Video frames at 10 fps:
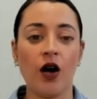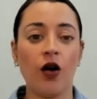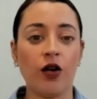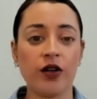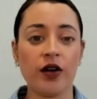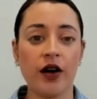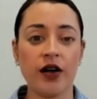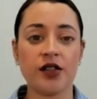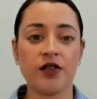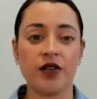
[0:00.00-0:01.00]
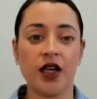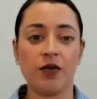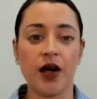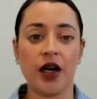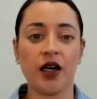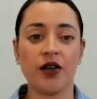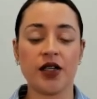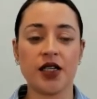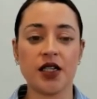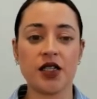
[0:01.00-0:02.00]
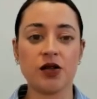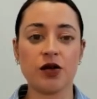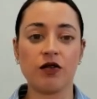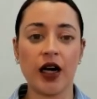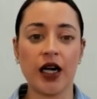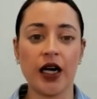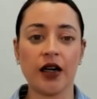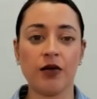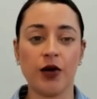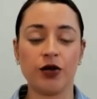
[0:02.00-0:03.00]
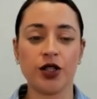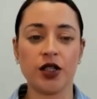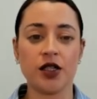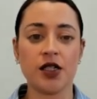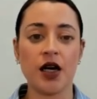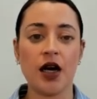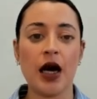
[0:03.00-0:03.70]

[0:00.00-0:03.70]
Other areas of need may include assistance with regulating emotions,